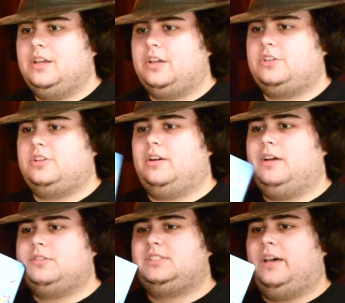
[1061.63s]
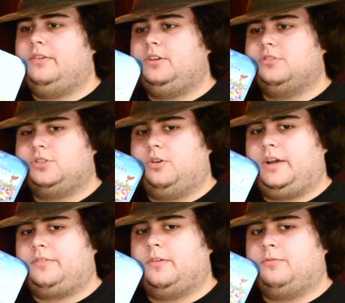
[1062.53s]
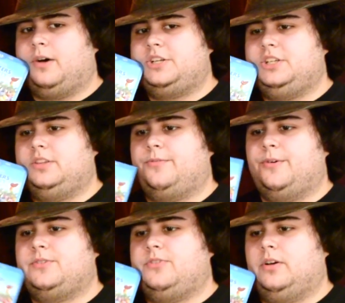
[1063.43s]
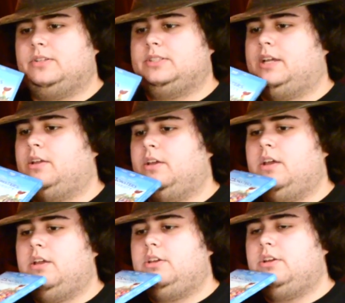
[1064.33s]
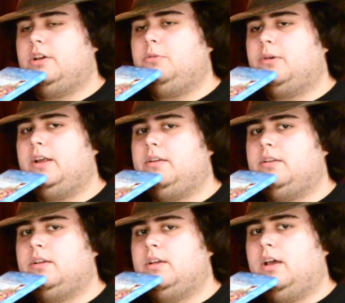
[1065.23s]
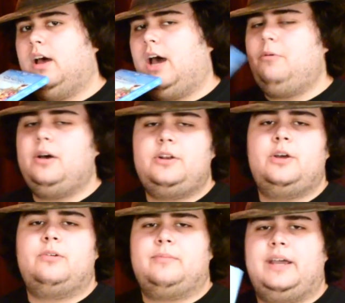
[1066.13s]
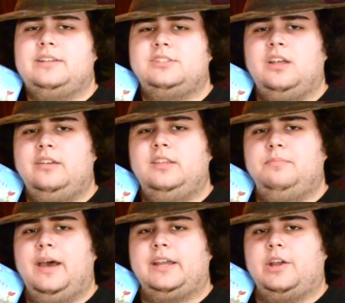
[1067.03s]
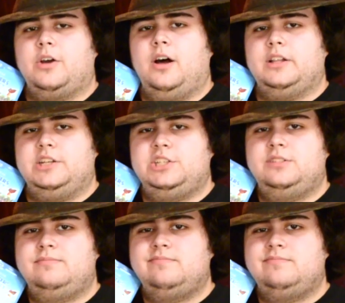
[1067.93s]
Because you know, when I was 7 years old after watching the first film, I was like, you know what? I want to know what Mike and Sully did back in college.